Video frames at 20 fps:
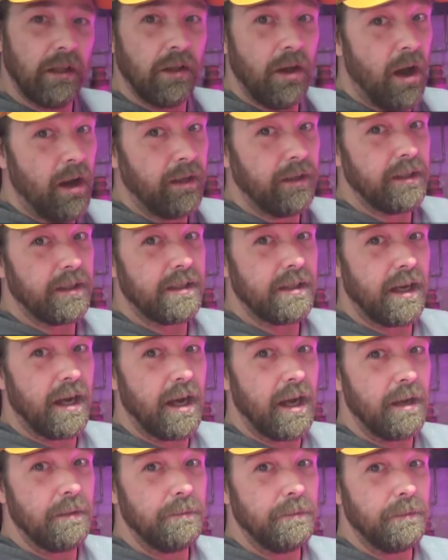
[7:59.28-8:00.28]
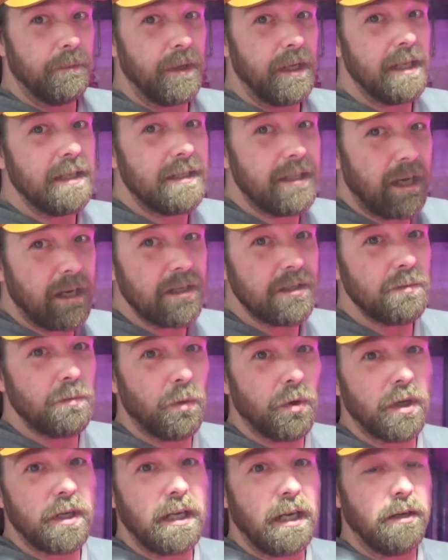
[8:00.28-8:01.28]
A lot of the time, it does
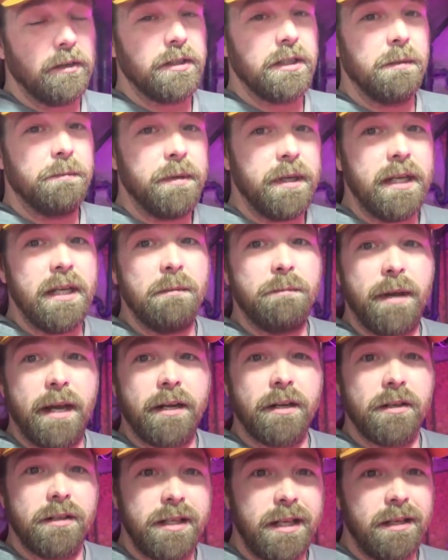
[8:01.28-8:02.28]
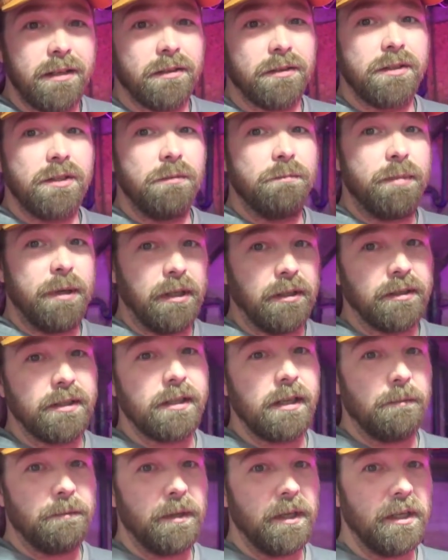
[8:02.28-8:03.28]
work out to be a better deal to build
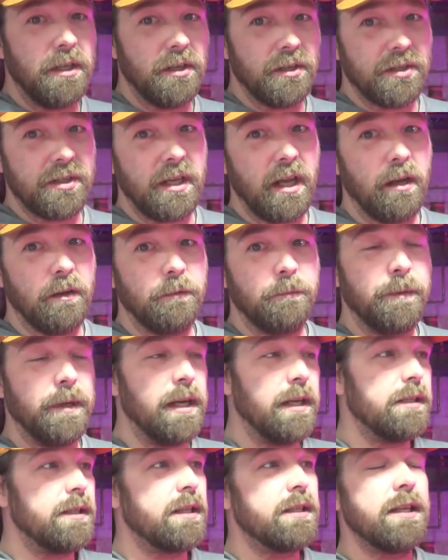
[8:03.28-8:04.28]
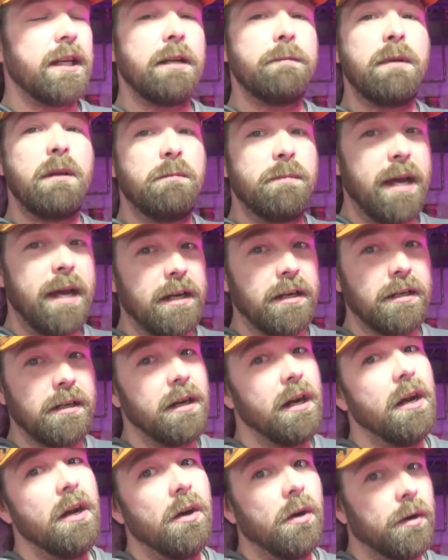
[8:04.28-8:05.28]
something yourself because it's going to better
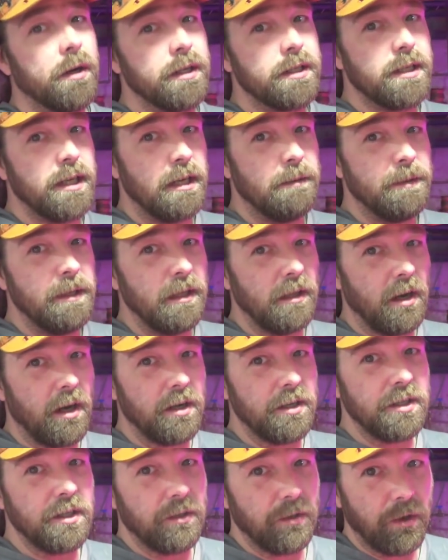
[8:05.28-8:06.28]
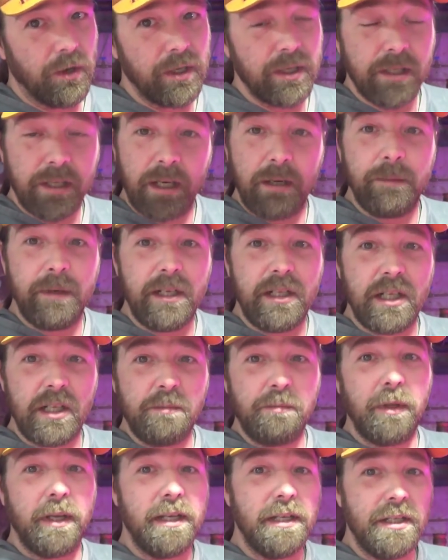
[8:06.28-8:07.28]
or it's going to be larger or it's going to be
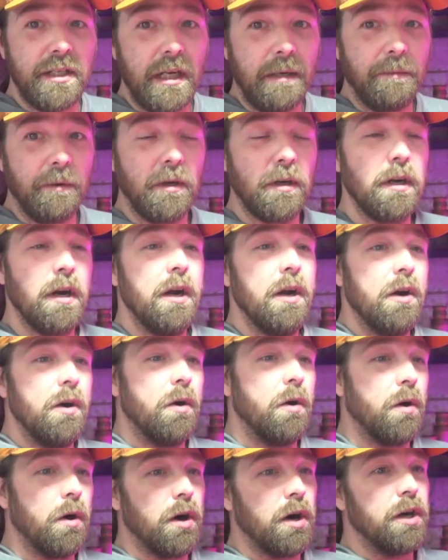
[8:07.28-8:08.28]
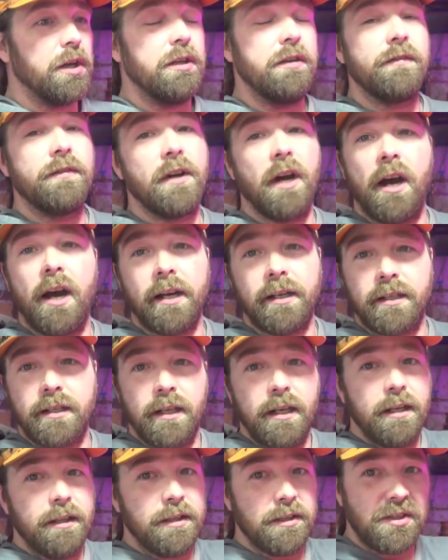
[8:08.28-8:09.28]
just plain cheaper or you've got
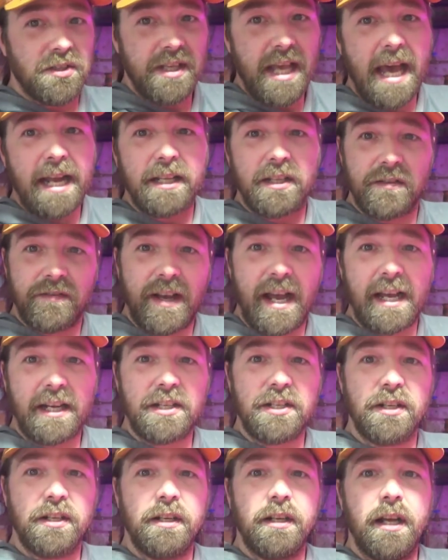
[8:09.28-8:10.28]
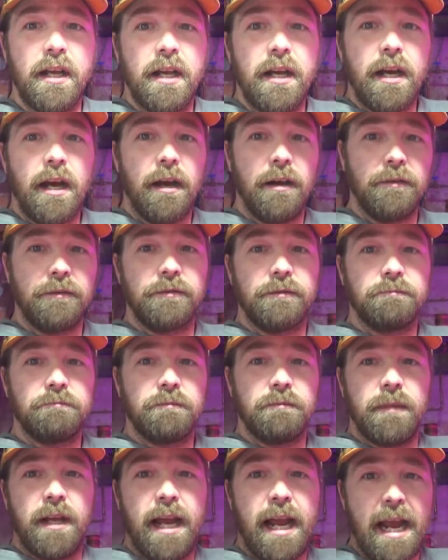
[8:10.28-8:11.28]
the satisfaction of
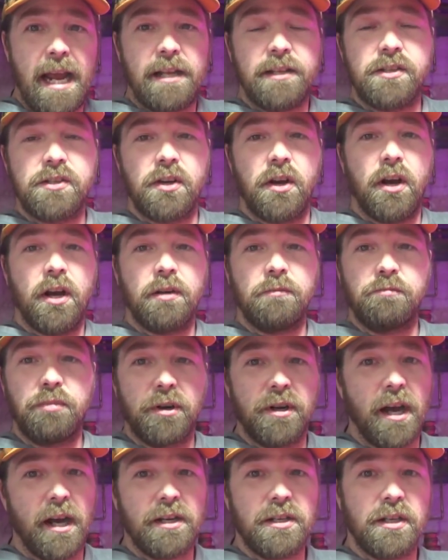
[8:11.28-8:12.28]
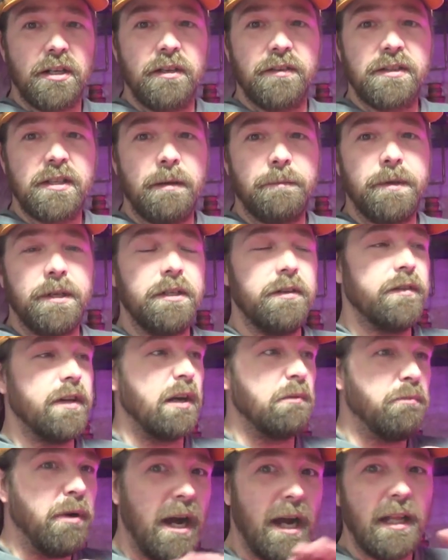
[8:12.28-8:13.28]
hands-on production of something. You've
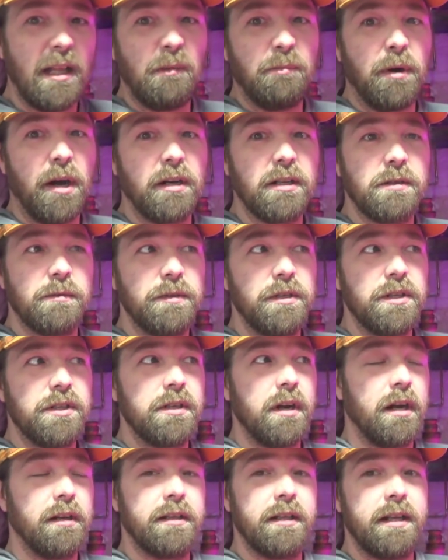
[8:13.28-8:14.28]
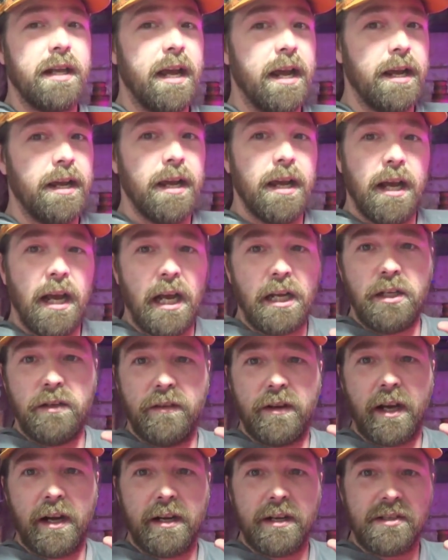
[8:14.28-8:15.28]
got a pile of parts when you start the day and
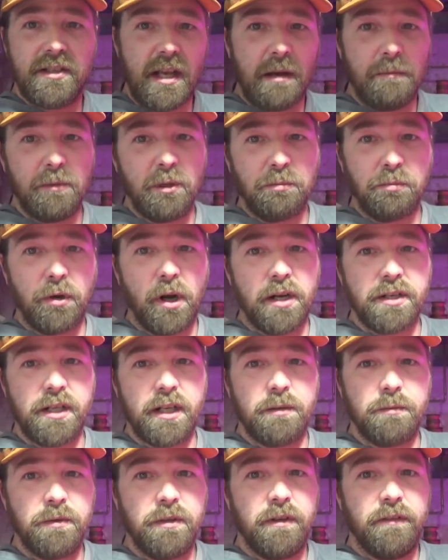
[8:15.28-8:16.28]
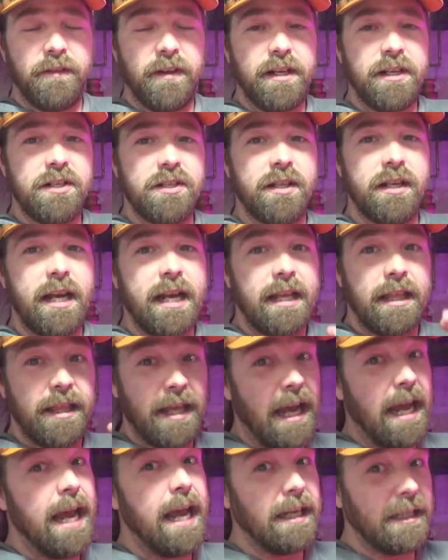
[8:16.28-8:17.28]
you've got an assembled project when you finish the day.
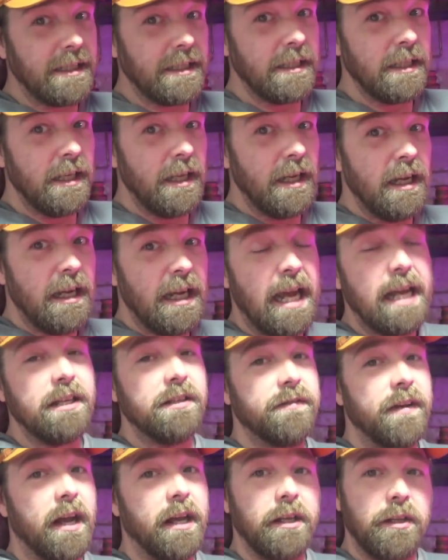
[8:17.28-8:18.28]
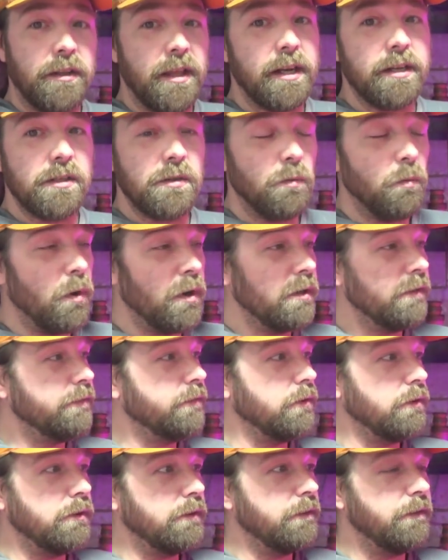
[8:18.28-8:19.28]
That has value. That is a
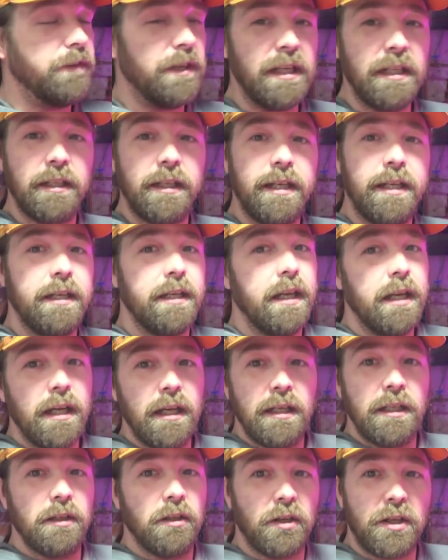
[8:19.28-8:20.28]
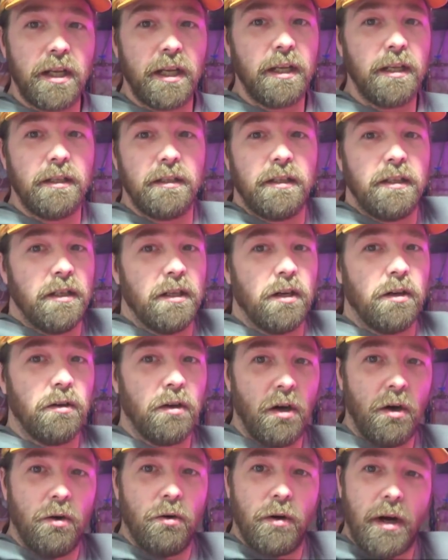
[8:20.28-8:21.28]
wonderful feeling, looking, you know,
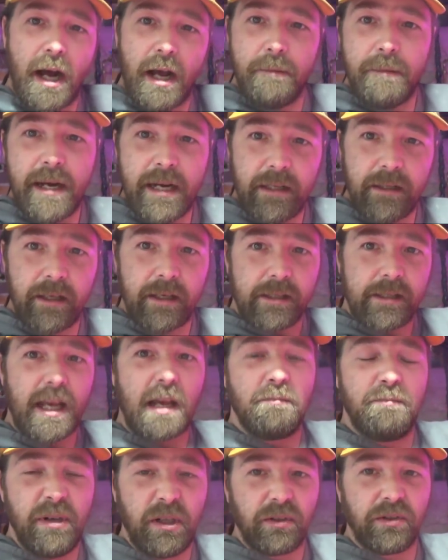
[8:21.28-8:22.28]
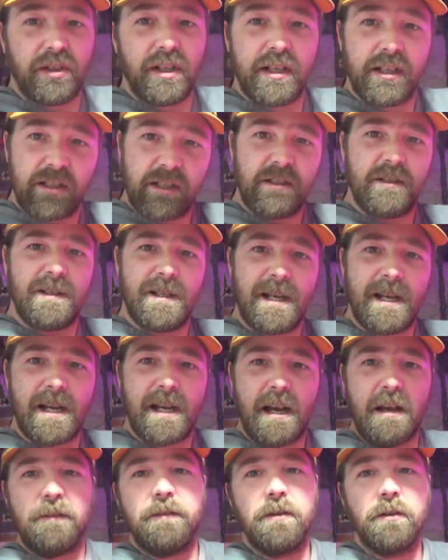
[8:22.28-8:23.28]
oh, I made this, I built this,
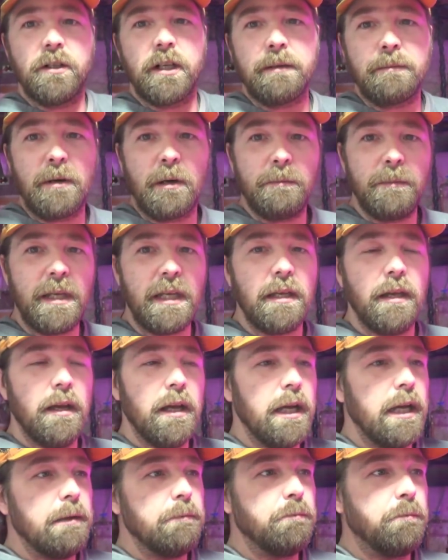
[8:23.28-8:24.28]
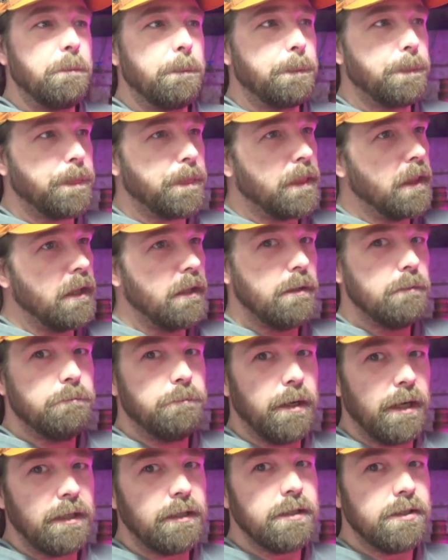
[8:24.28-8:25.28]
yeah, I feel good about me.
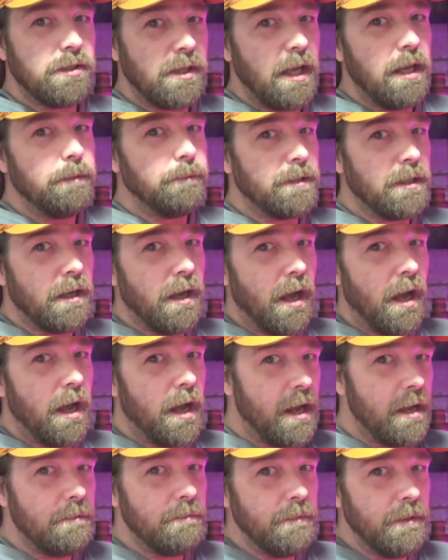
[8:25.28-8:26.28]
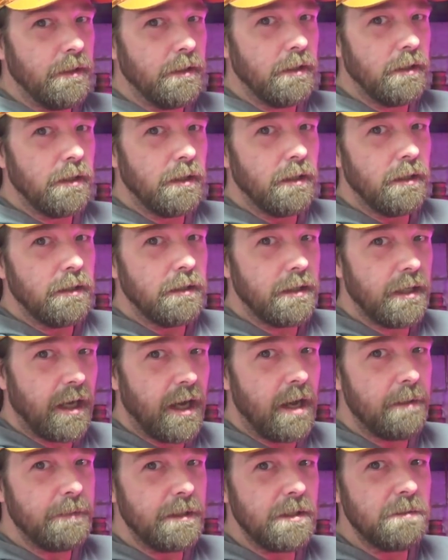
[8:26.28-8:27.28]
But at the same time,
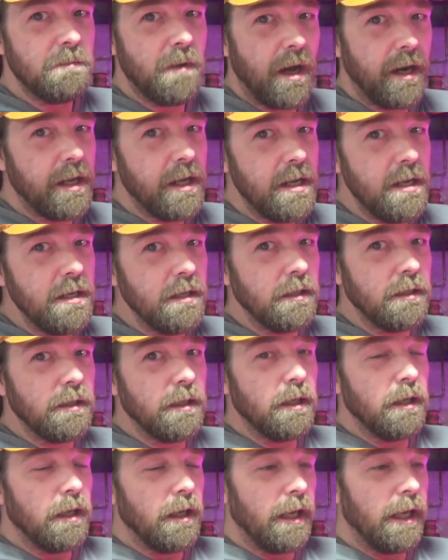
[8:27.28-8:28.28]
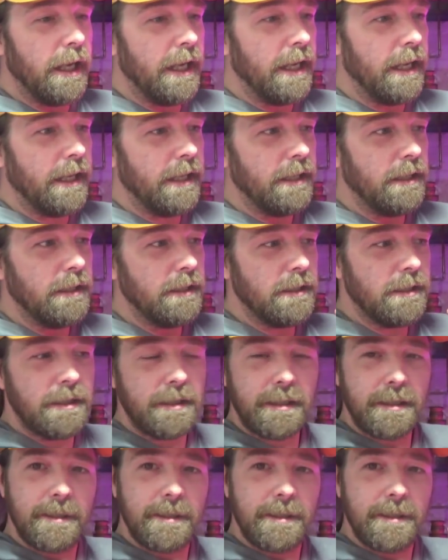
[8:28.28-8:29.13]
time is money, and